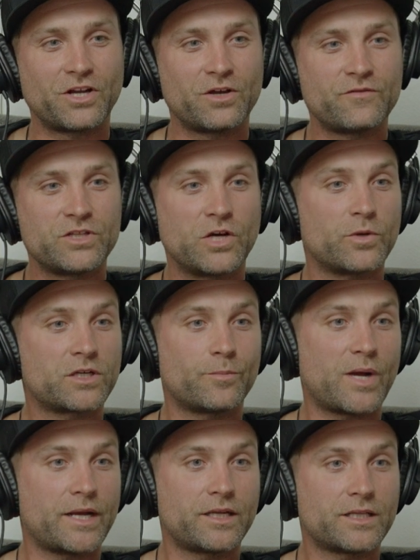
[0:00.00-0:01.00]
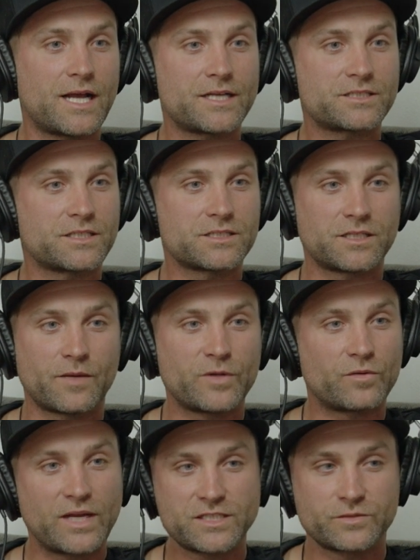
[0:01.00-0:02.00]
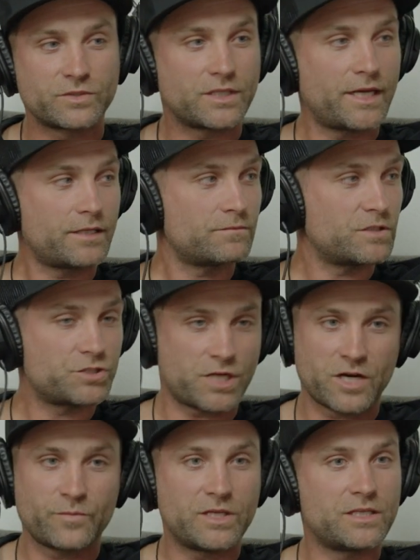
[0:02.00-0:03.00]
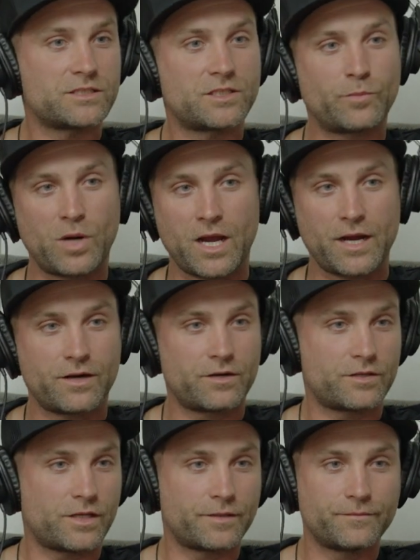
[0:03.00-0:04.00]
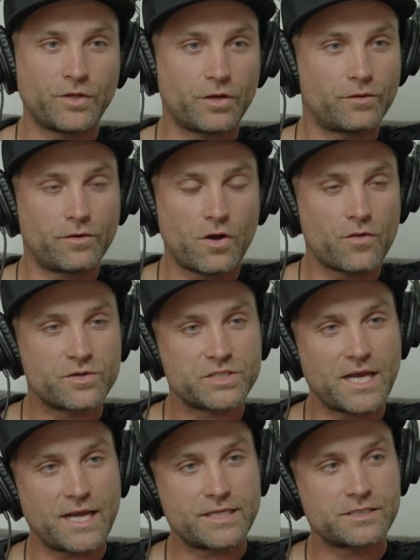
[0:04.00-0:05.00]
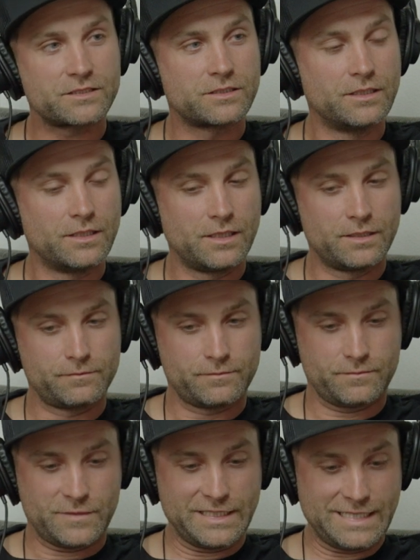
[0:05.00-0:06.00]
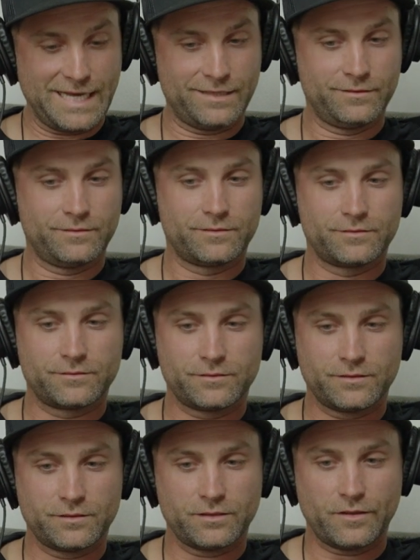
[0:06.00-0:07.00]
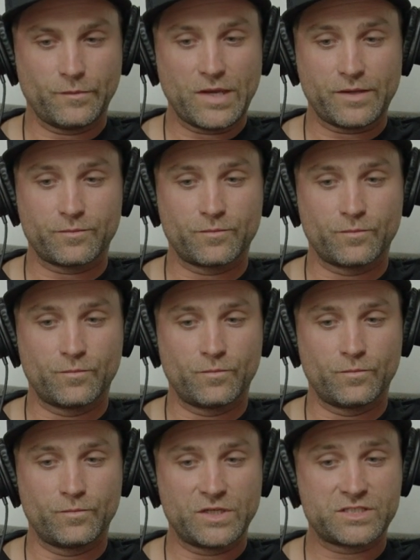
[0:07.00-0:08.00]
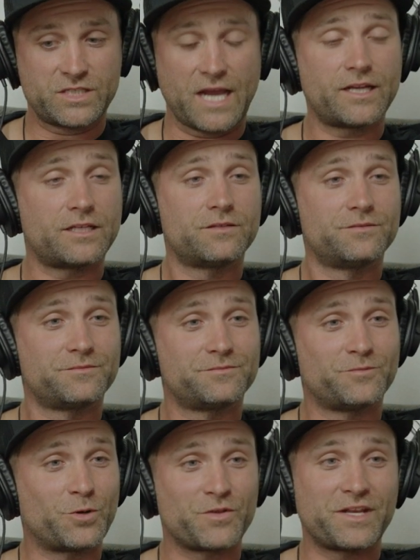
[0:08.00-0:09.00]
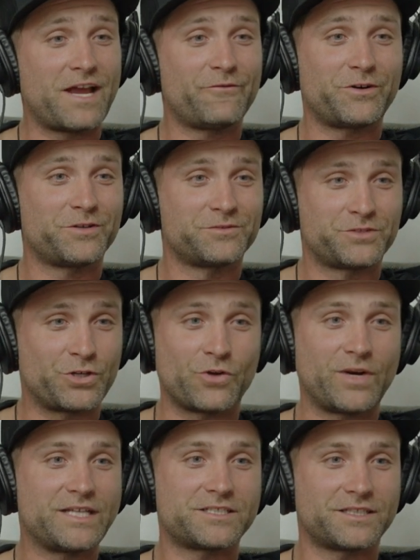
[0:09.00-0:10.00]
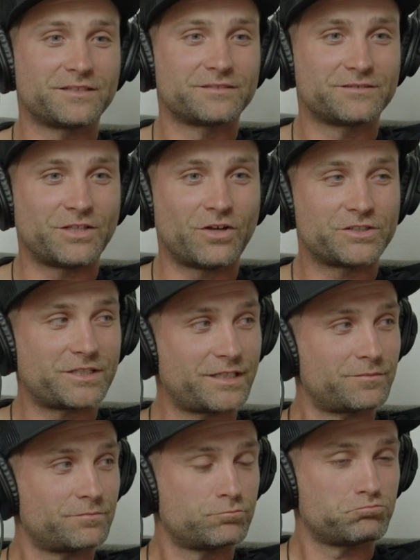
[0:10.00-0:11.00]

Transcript: Even though we're combining classes, and I'll be racing with like the Jared Mees, the Breyer, all those guys, and again, I'm like excited more than ever to go racing. It's like